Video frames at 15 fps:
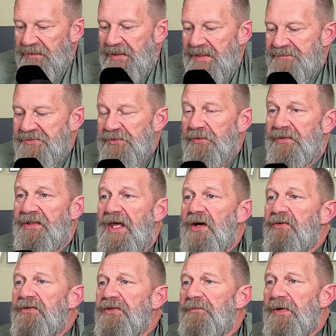Absolutely. And how
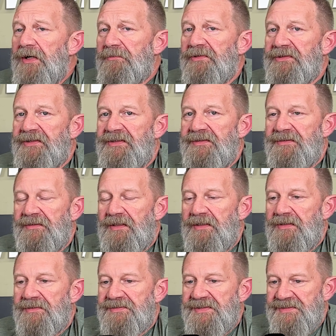can the public
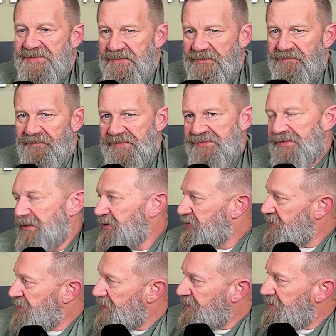assist in
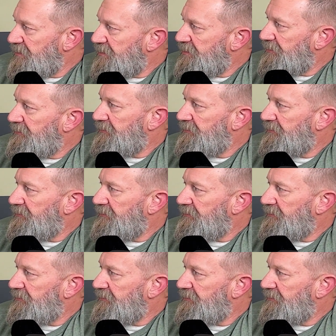investigations like this?